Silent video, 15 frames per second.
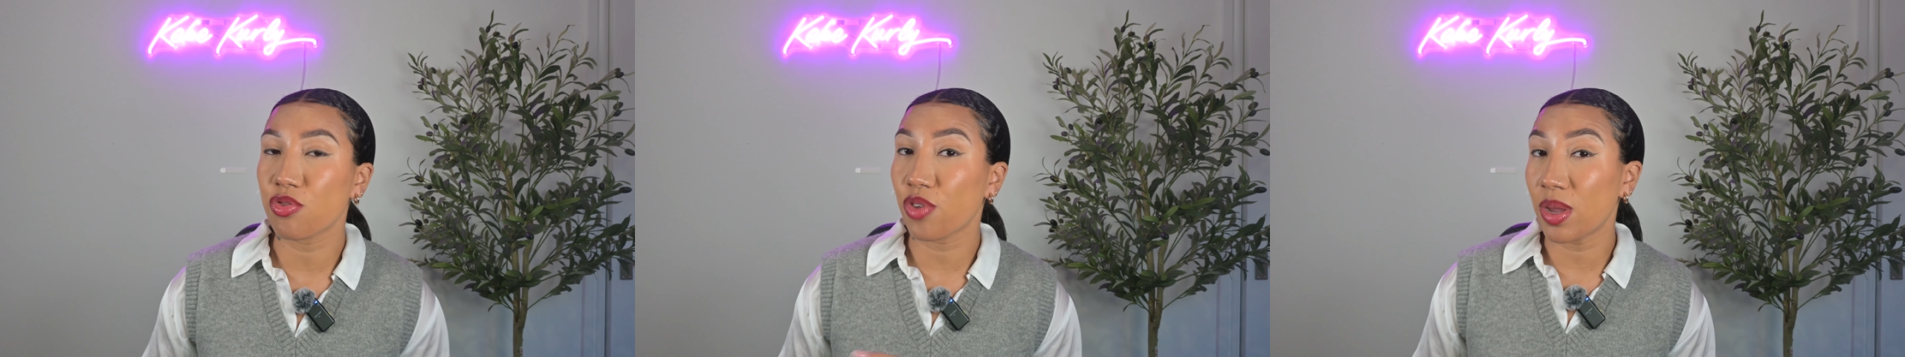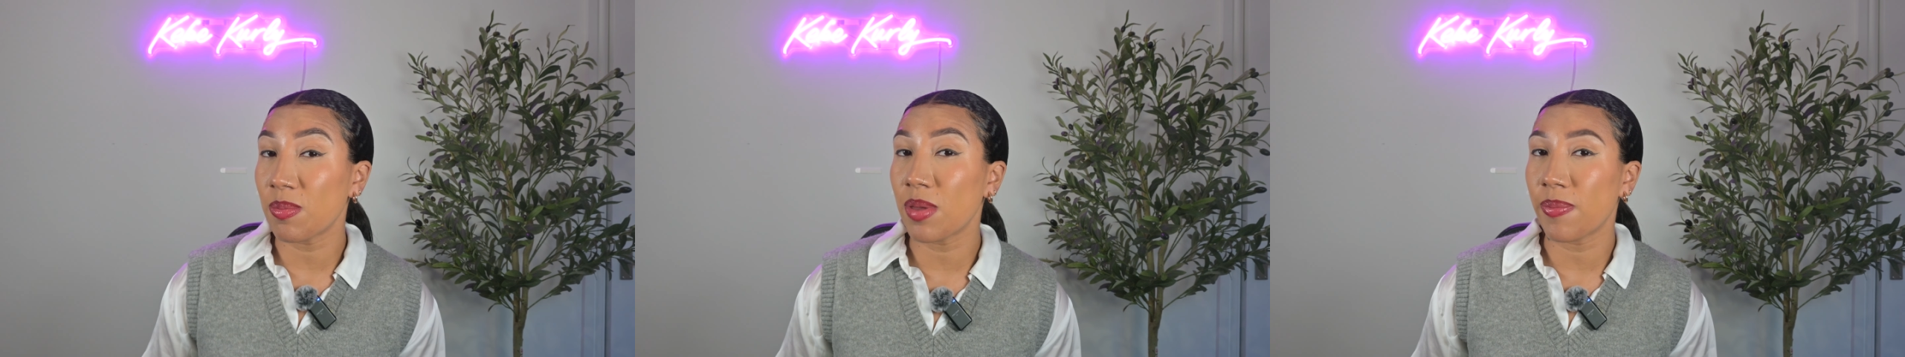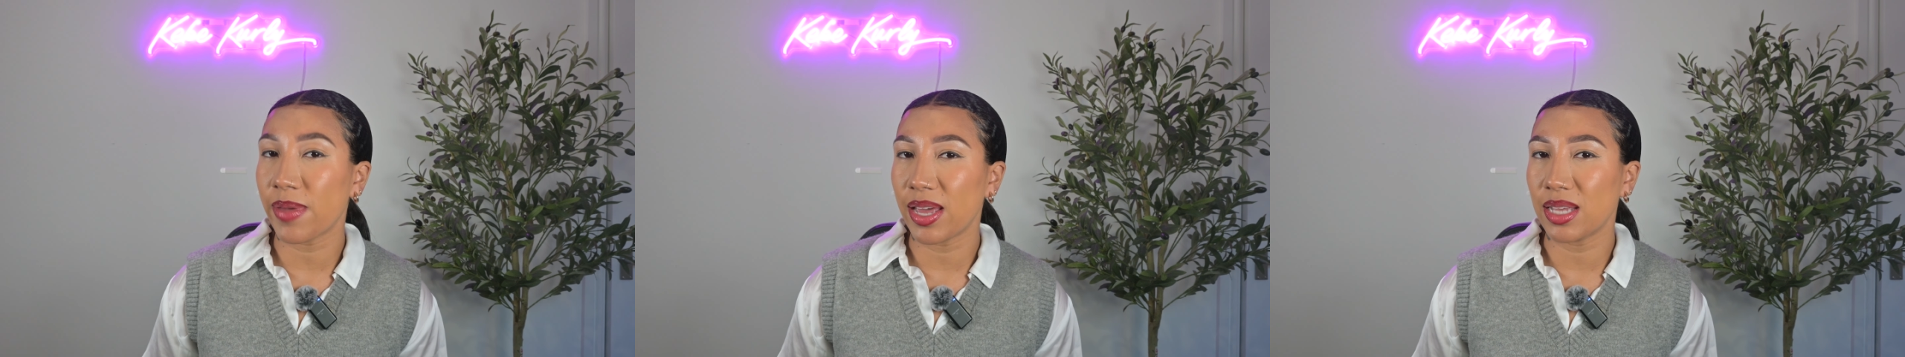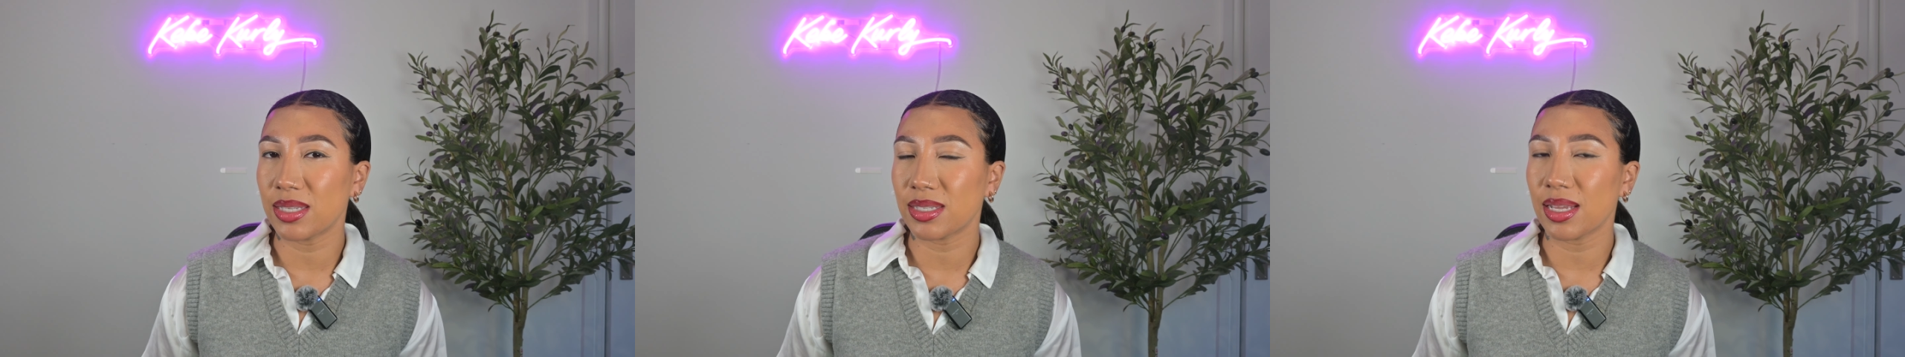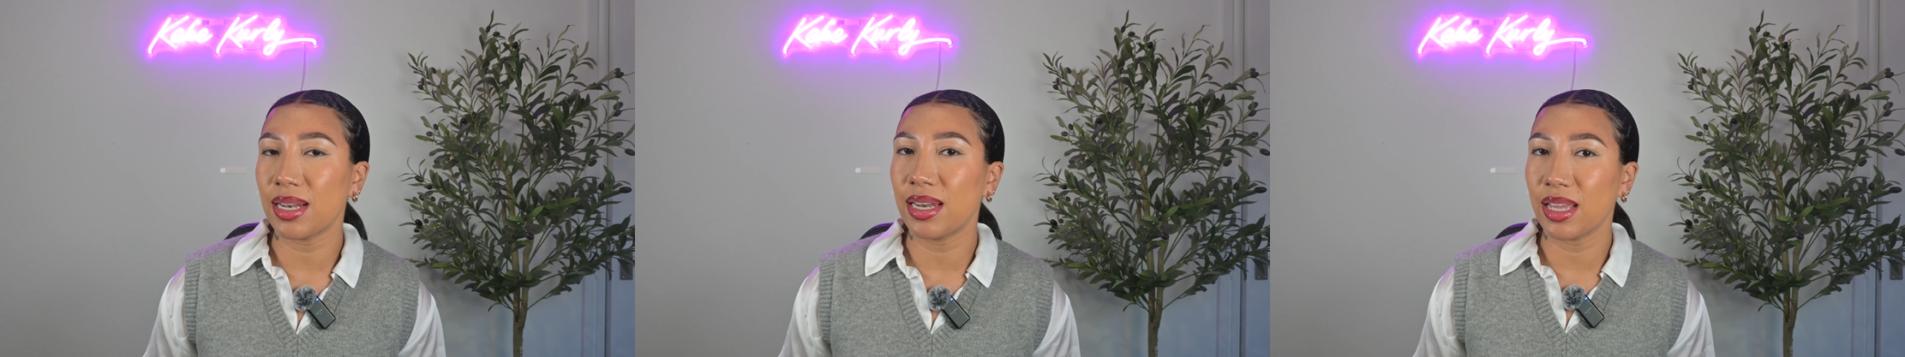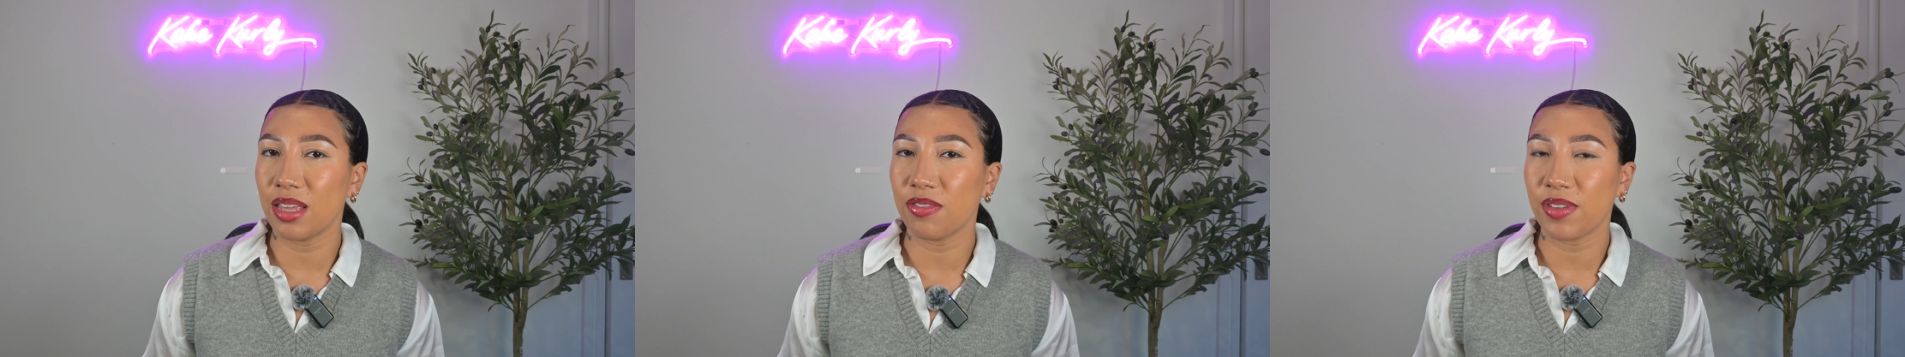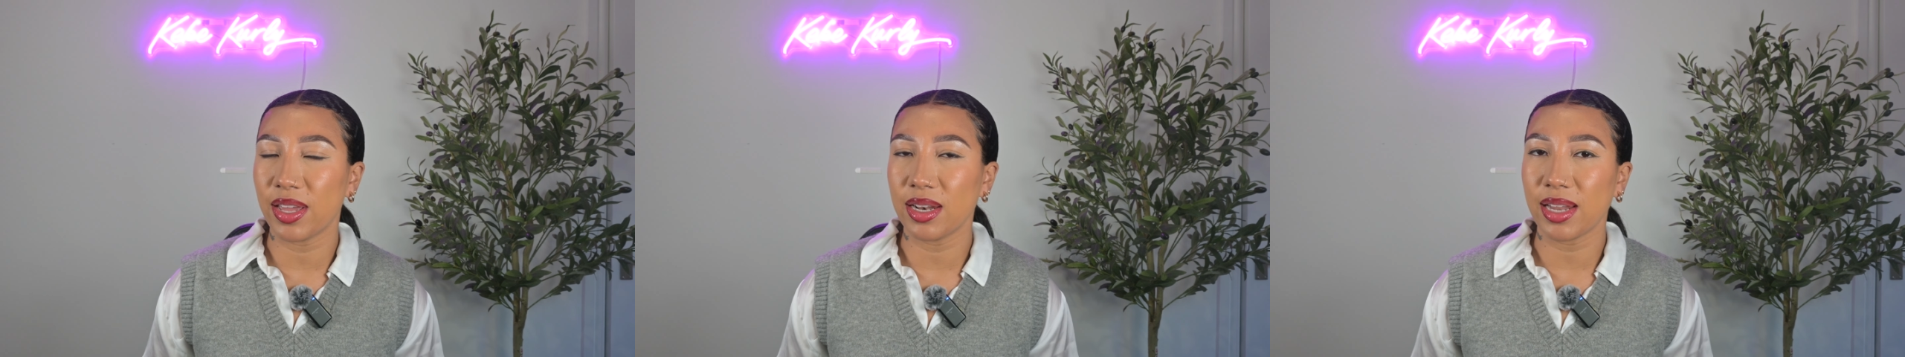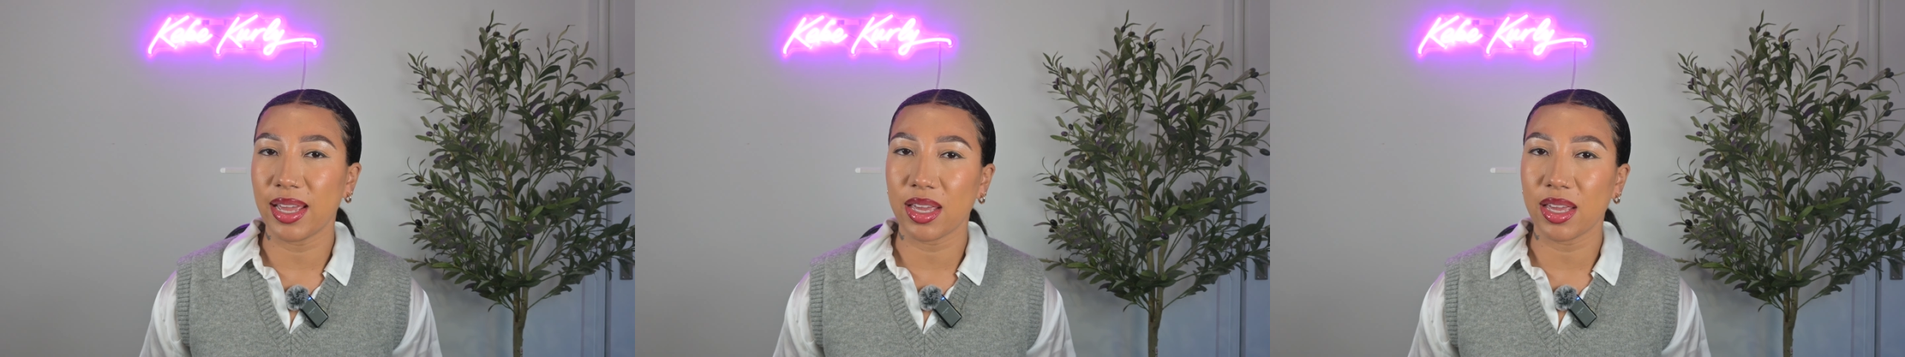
creamy base leave-in,